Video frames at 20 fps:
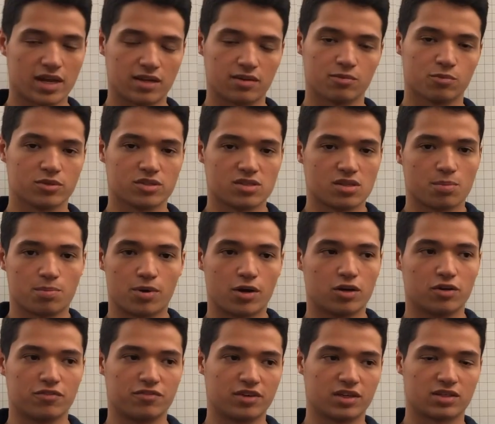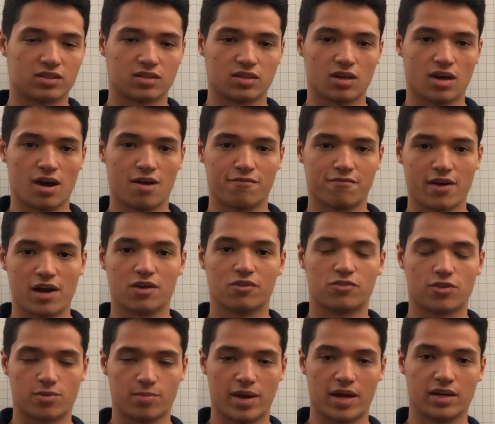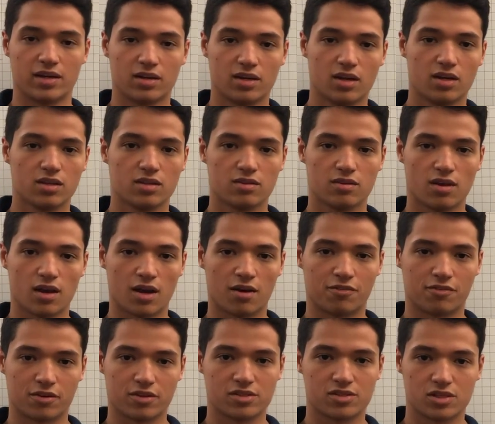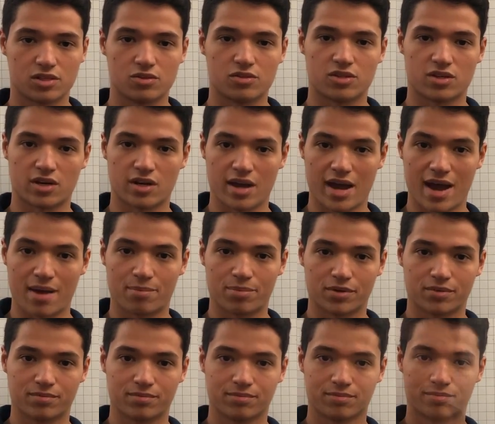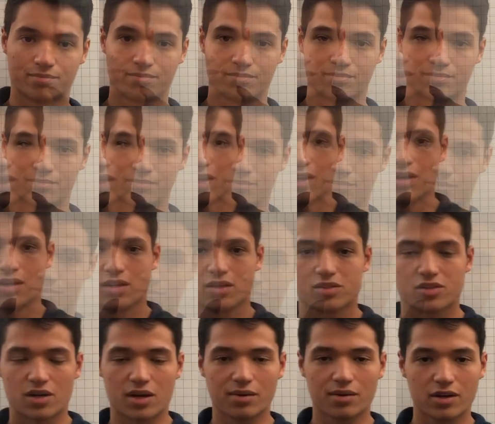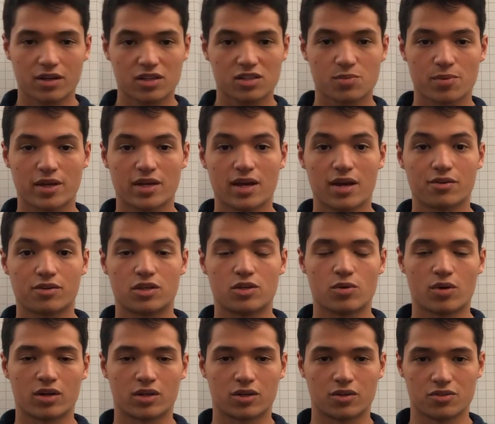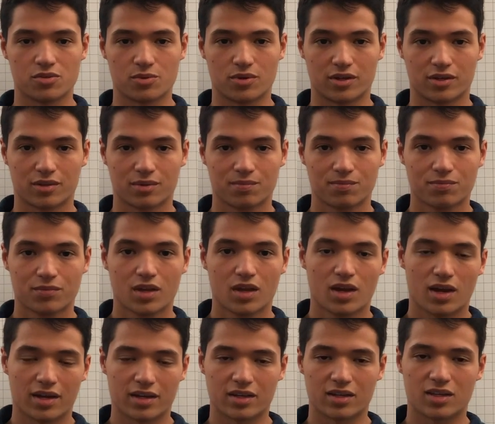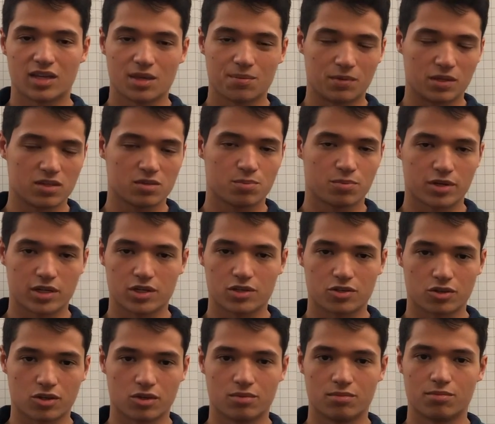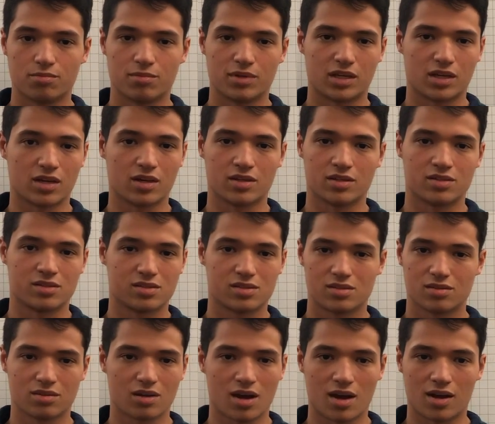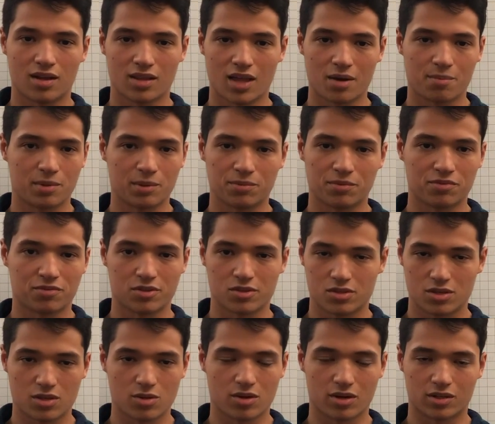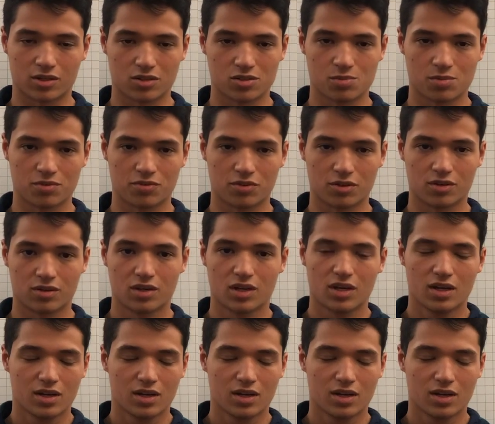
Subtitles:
and it was the perfect file format for us to use in our app. So now I'm going to explain how QR codes work. I'm going to keep this pretty short because a lot of people have used QR codes before.